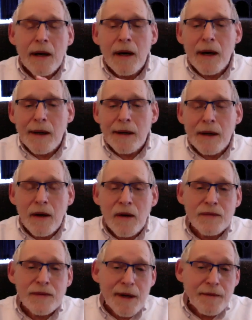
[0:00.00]

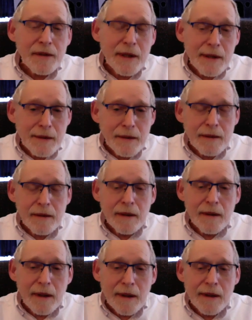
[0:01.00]
of
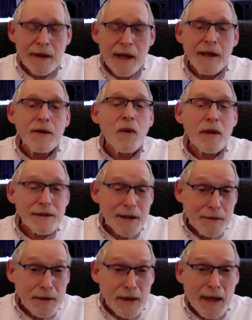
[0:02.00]
1781,
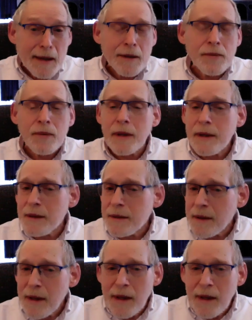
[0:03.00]
1783